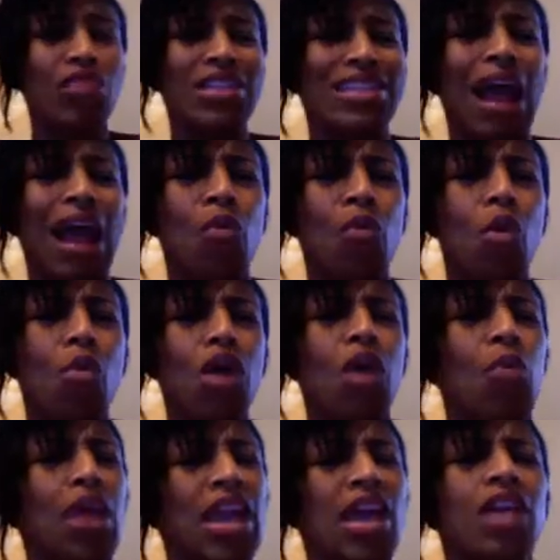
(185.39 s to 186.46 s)
reason I woke up
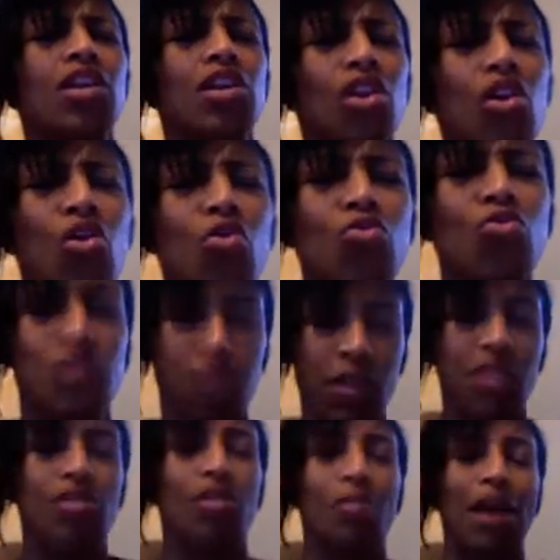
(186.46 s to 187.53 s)
with Anna Nicole
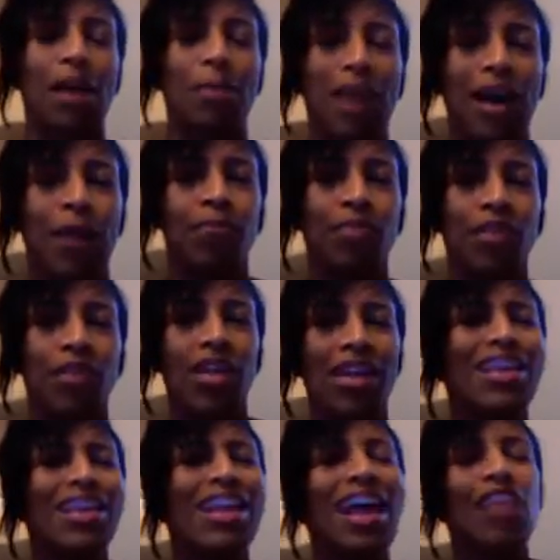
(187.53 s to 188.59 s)
Smith on my mind.
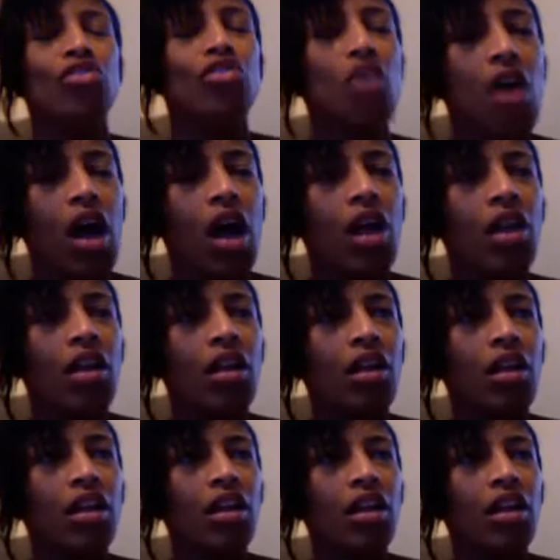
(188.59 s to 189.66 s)
And then I thought,
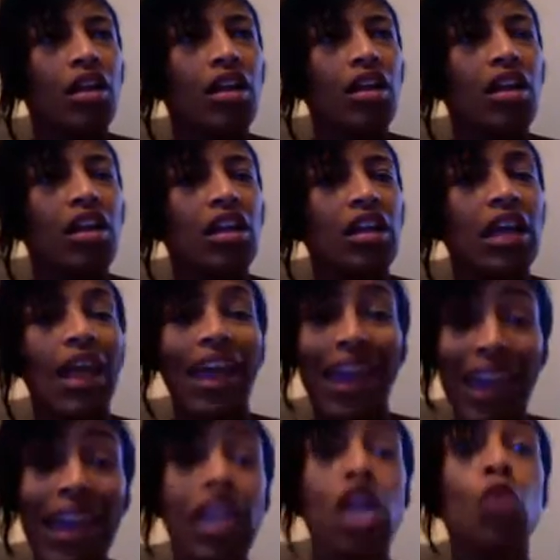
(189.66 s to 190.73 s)

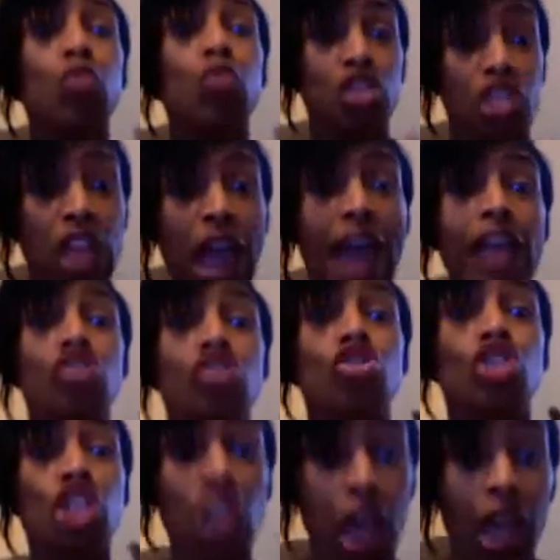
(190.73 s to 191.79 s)
Anna was that
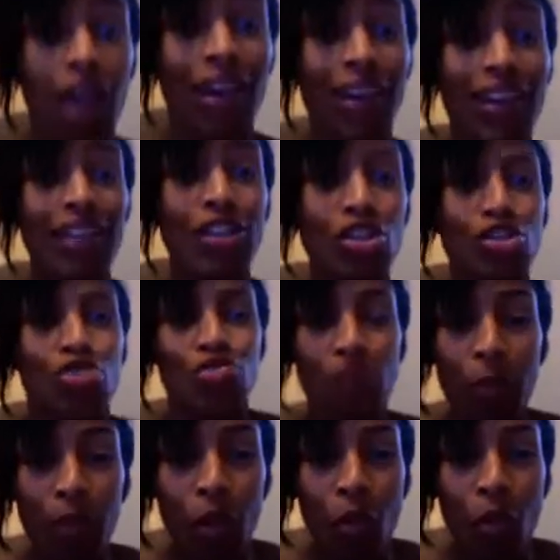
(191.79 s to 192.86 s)
chick,
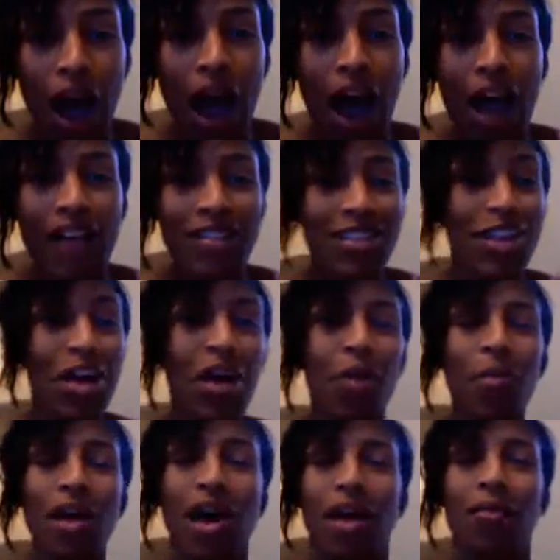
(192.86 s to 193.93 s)
stripper wise, to
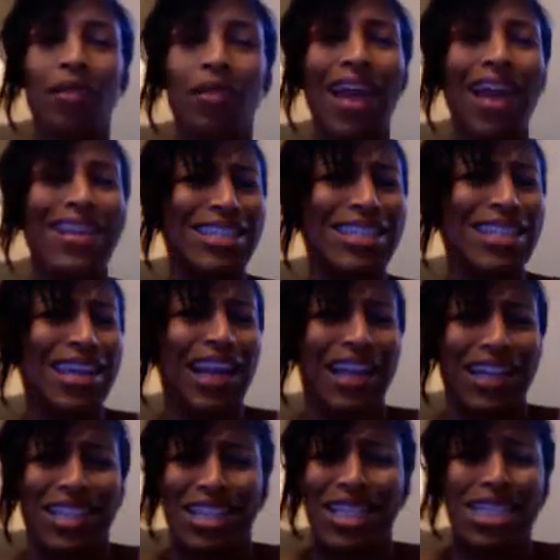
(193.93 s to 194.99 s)
come up. Like she
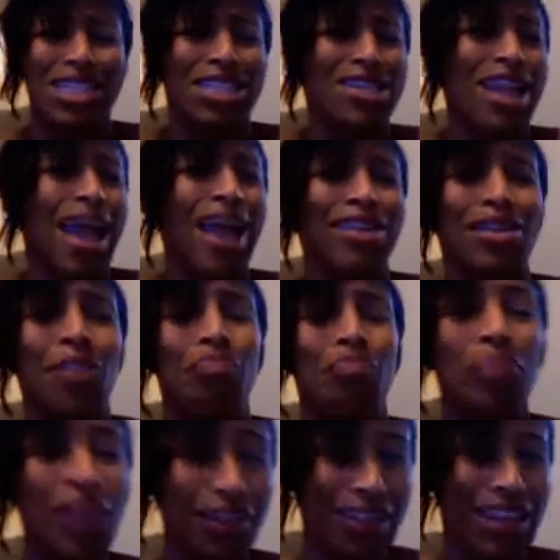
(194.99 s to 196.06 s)
she snagged a
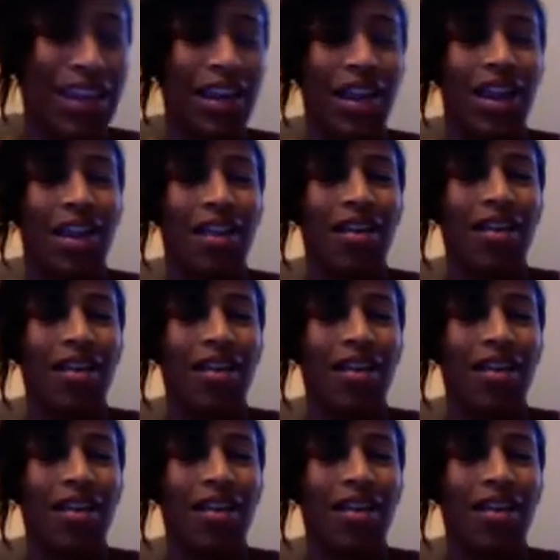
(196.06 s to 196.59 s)
billionaire.